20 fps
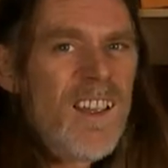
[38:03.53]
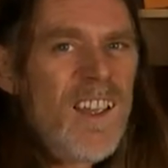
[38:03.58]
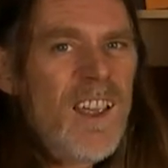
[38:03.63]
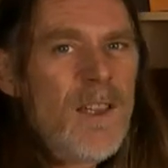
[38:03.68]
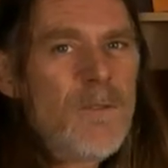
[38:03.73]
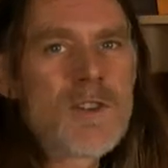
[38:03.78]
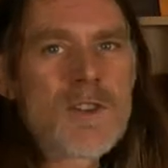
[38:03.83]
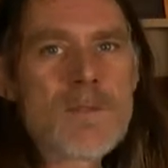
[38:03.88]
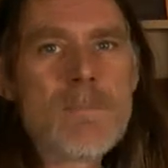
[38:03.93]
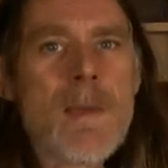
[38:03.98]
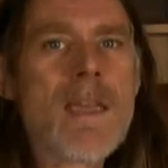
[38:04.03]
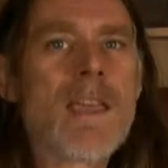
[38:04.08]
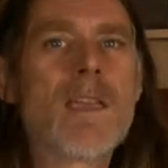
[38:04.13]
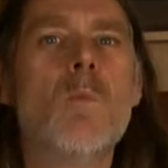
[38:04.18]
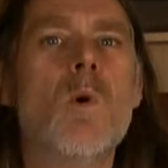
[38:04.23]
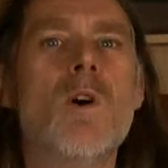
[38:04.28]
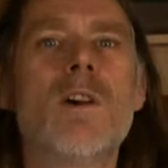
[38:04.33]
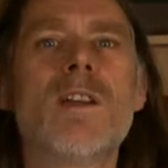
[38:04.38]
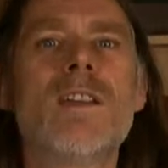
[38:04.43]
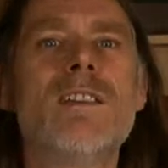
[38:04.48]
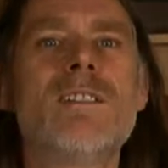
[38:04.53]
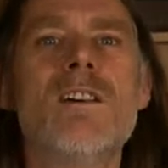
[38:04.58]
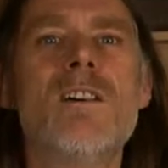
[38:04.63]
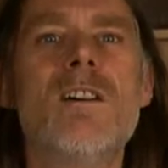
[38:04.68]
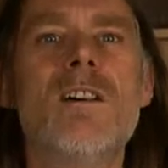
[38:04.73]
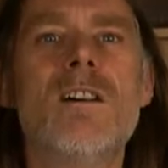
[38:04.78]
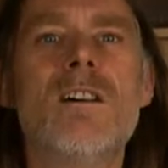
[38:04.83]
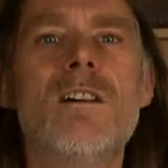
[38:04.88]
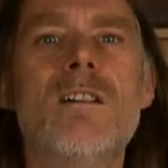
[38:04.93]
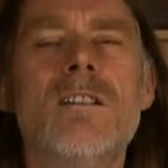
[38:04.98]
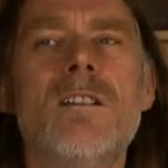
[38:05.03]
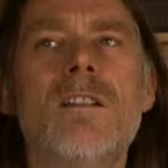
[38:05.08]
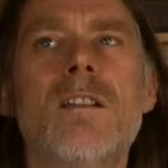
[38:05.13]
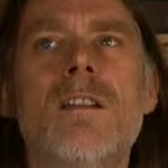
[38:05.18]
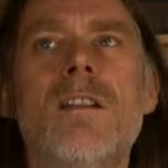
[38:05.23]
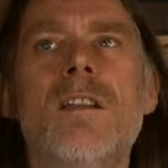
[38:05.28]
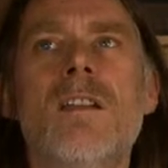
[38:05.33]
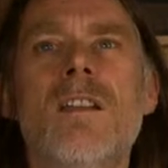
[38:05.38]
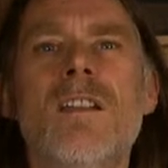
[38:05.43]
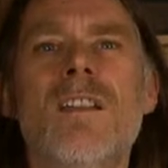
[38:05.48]
If you're just making one guitar,
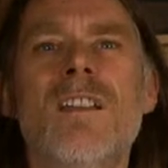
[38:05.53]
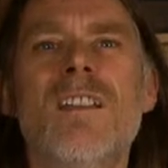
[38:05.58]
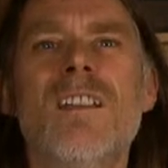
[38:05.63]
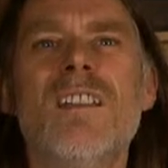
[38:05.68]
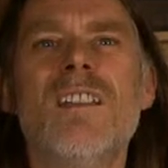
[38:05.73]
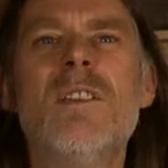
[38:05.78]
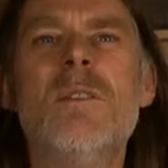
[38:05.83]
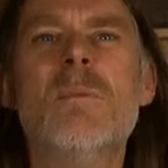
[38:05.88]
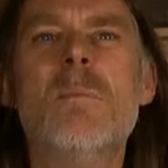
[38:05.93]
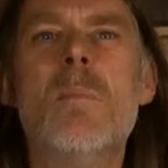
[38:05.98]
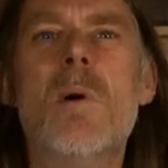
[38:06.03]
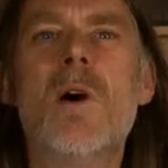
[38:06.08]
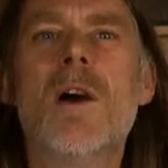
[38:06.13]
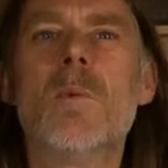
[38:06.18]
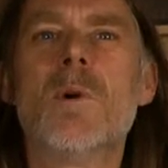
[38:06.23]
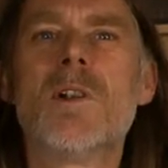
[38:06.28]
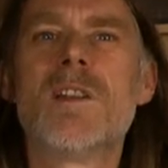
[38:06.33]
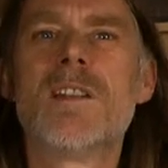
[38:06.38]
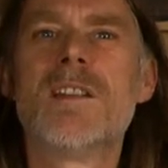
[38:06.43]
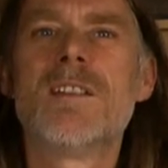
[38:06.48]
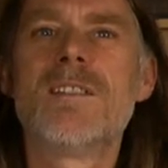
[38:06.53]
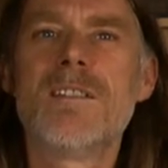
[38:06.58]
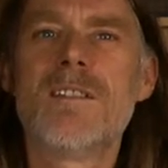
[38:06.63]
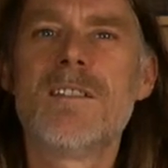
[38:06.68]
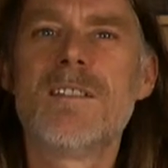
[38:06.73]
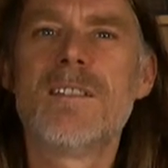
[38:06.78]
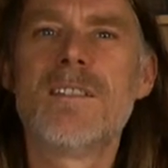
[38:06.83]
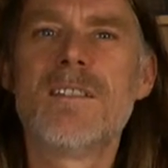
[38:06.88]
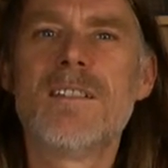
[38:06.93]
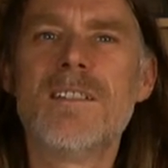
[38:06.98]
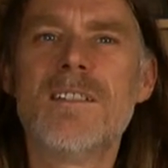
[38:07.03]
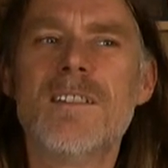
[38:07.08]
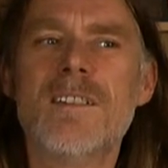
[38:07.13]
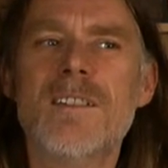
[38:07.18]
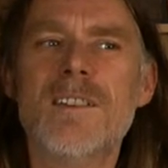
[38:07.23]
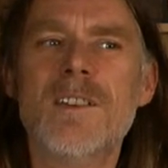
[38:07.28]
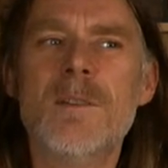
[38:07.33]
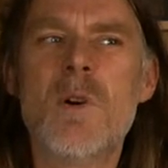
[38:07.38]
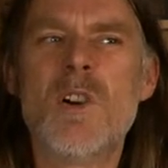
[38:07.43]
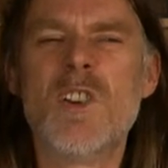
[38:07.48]
you might not
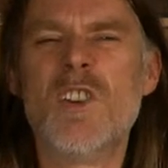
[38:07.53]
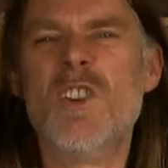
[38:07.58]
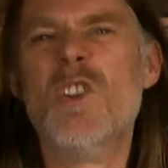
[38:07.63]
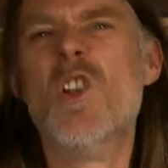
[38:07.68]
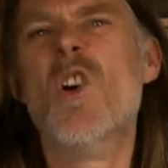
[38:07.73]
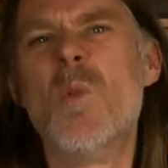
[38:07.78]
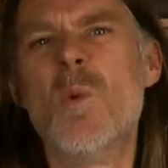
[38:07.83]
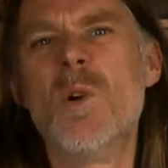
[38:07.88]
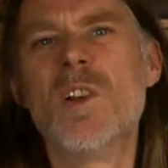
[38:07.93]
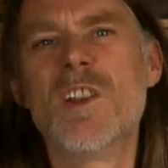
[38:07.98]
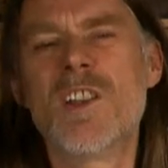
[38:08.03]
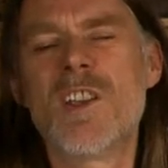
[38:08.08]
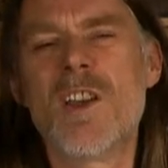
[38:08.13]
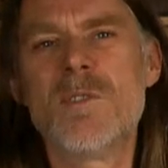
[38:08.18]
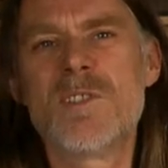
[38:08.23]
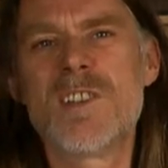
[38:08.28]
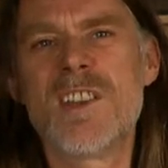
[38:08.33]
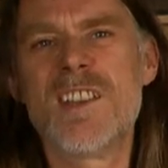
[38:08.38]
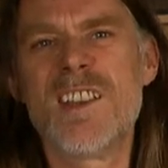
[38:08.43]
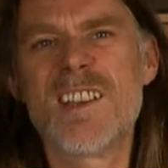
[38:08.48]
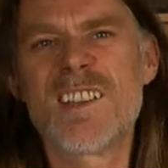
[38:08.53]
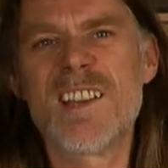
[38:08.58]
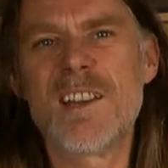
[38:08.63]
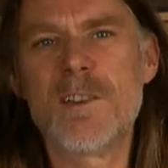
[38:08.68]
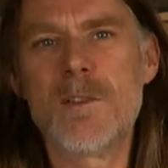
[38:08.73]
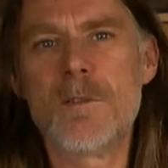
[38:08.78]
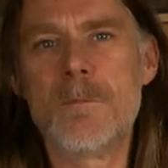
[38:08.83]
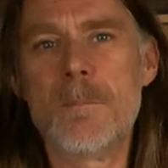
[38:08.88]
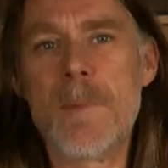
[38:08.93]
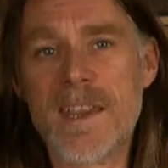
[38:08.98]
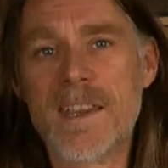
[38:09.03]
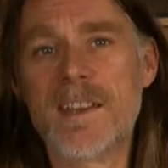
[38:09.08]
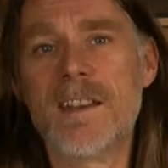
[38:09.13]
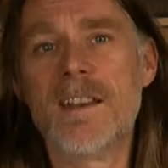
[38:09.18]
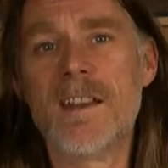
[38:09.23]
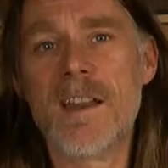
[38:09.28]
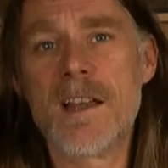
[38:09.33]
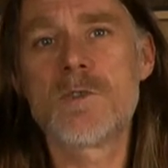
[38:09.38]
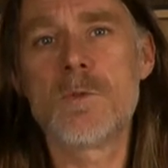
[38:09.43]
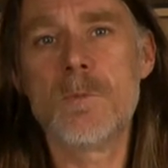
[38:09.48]
want to go to the extent of making
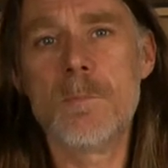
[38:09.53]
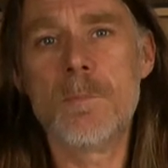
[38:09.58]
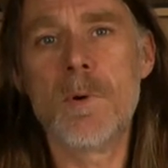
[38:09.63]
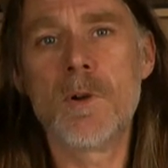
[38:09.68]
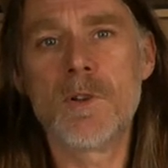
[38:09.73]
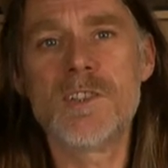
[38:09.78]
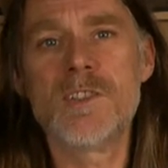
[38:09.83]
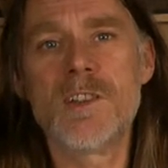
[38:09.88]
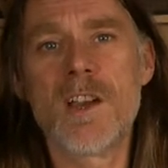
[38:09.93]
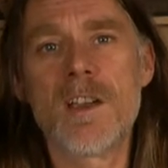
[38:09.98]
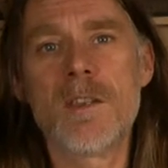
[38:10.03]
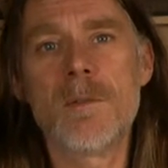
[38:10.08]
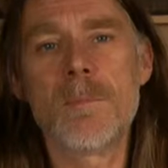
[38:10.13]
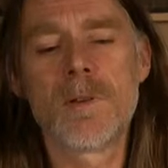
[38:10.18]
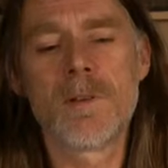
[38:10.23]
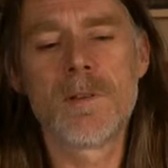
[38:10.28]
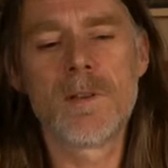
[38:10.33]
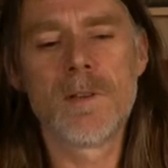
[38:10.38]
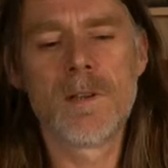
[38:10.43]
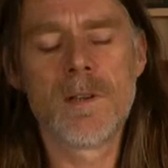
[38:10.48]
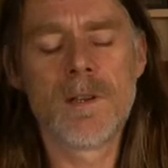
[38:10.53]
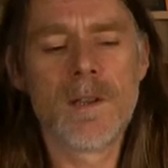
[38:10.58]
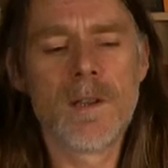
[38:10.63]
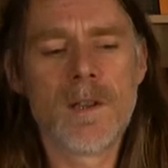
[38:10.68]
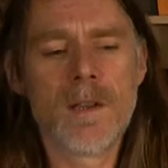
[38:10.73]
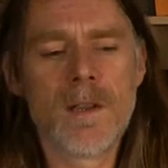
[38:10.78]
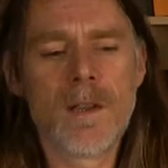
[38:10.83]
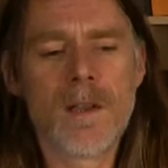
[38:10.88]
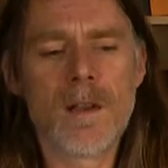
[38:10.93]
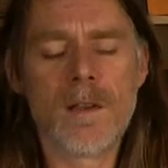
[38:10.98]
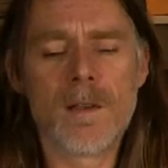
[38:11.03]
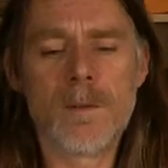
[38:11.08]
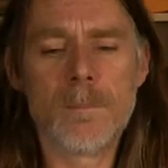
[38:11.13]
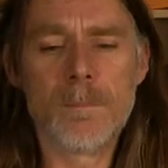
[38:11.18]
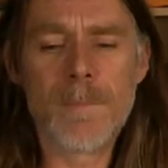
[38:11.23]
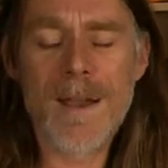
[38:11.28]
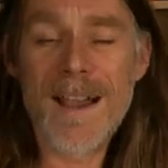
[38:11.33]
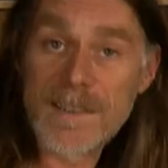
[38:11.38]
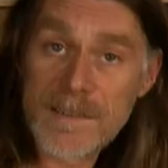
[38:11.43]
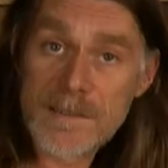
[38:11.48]
an actual body shape
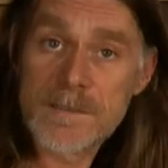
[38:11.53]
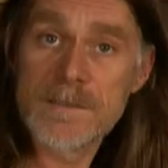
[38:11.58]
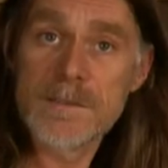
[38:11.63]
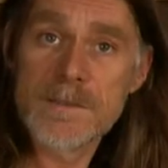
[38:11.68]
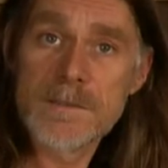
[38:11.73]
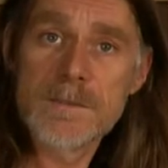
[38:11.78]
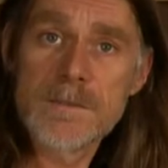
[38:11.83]
pattern.